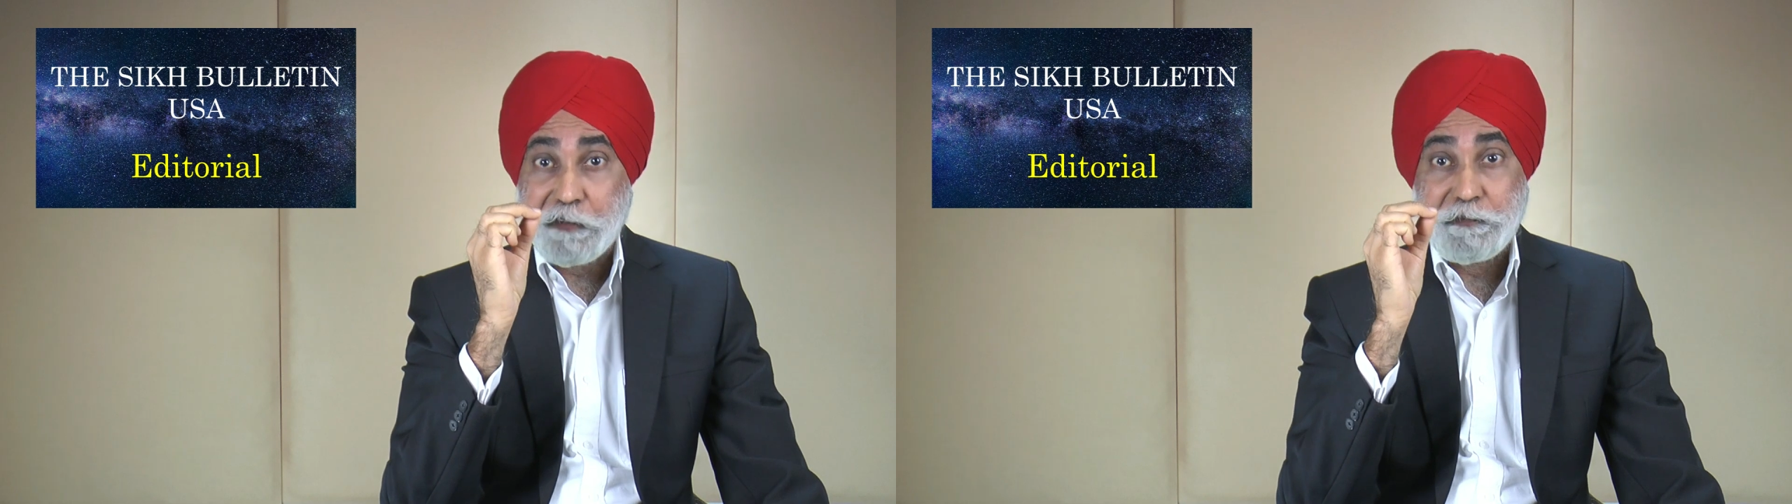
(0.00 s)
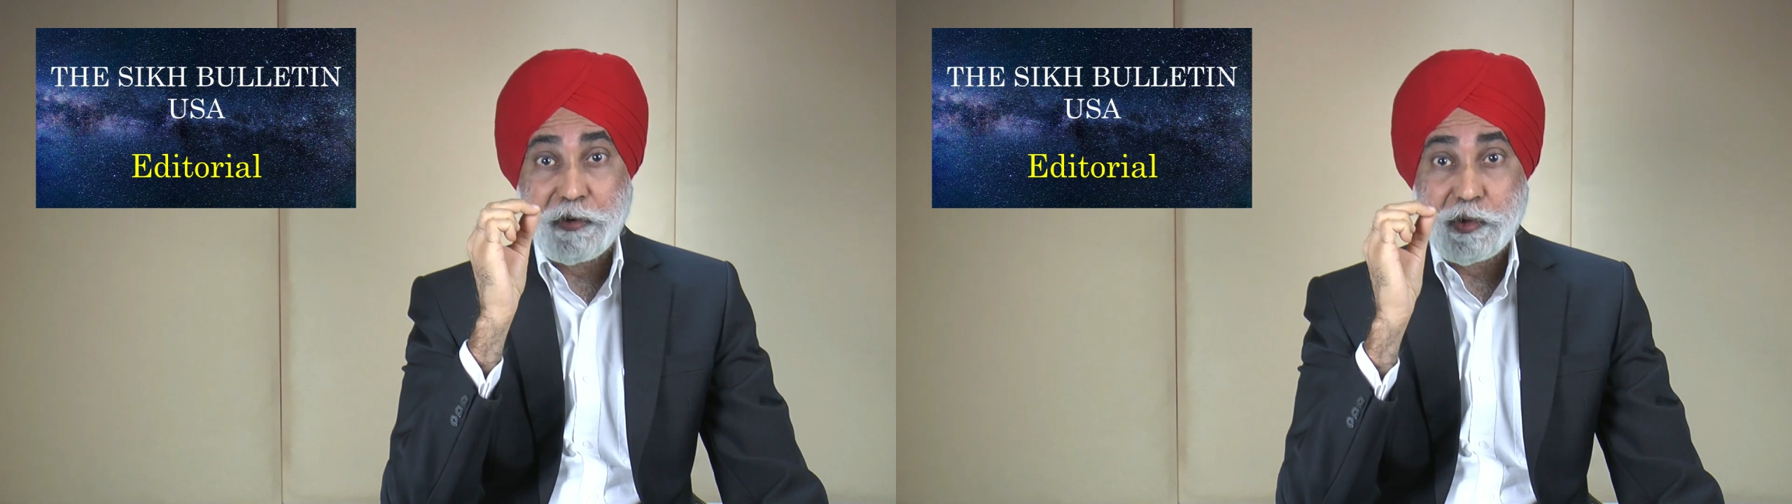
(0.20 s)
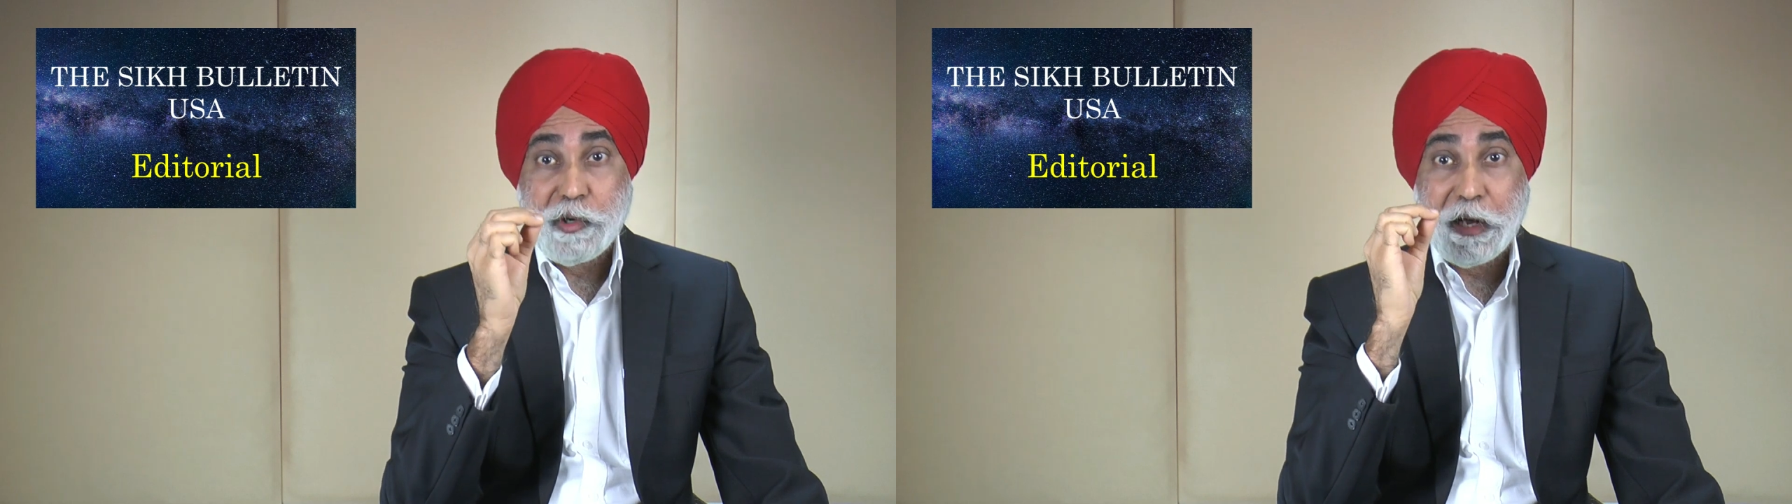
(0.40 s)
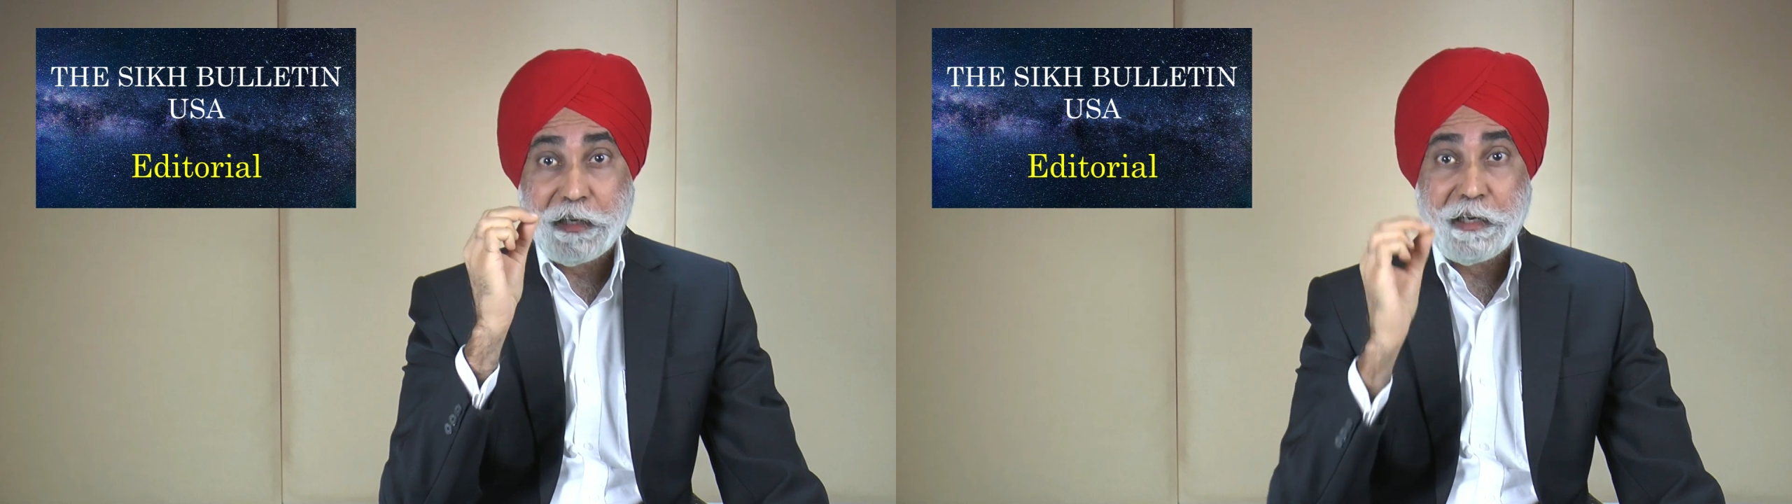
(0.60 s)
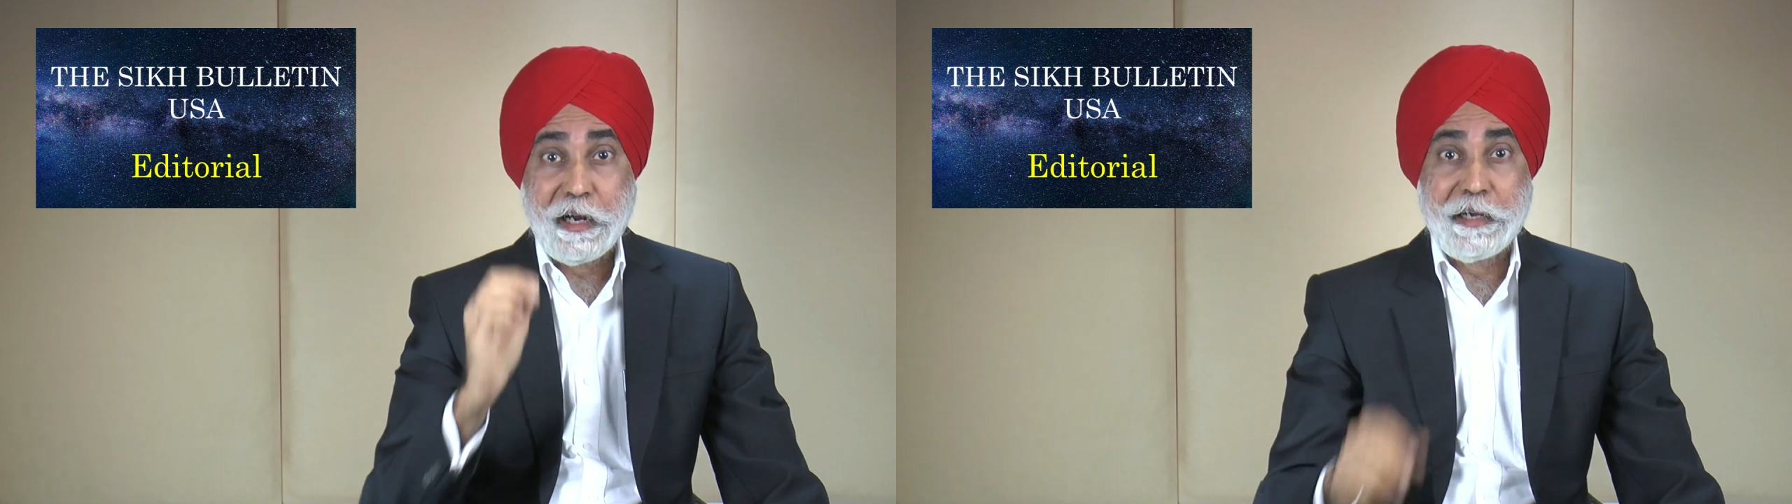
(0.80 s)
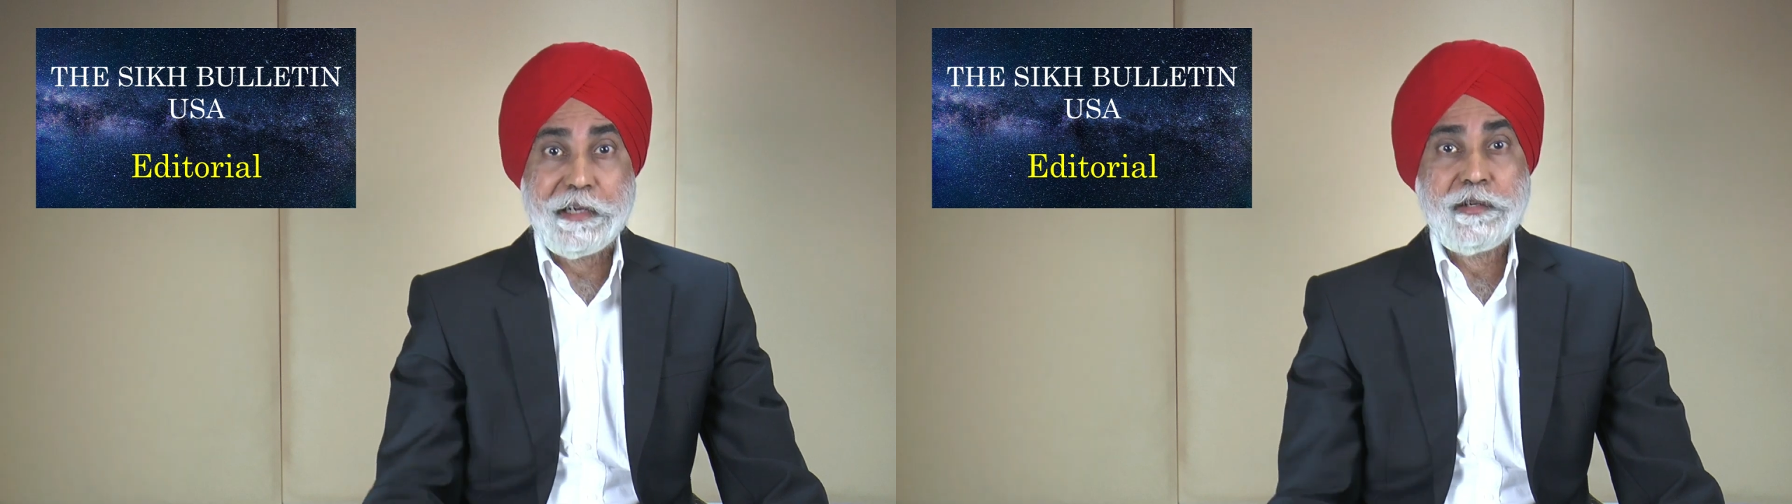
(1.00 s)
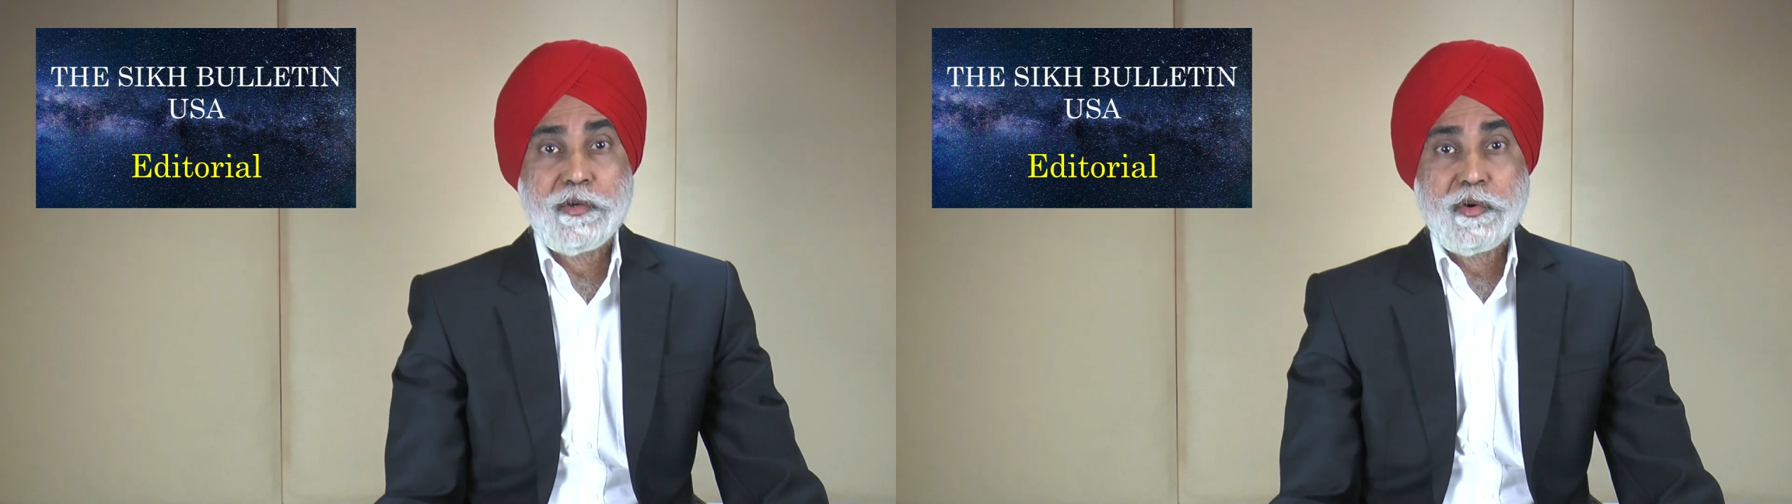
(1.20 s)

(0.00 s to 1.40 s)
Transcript: of Guru Har Rai,